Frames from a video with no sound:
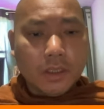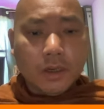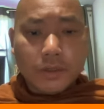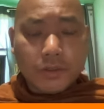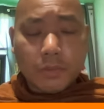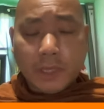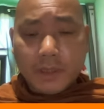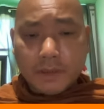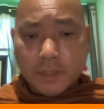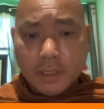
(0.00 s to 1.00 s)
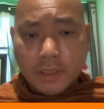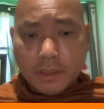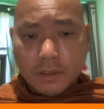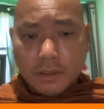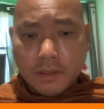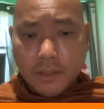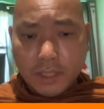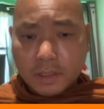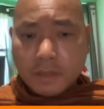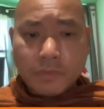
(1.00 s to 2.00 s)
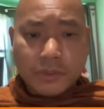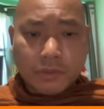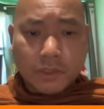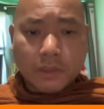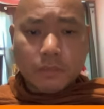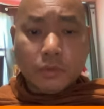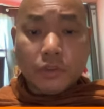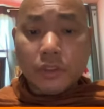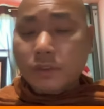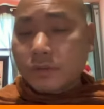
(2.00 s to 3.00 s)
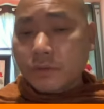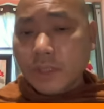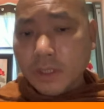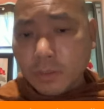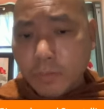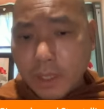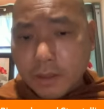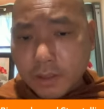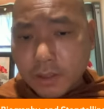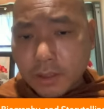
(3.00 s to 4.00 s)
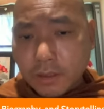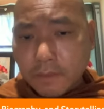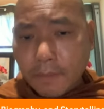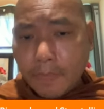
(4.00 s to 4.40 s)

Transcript: occupies an exceptional position in the Pali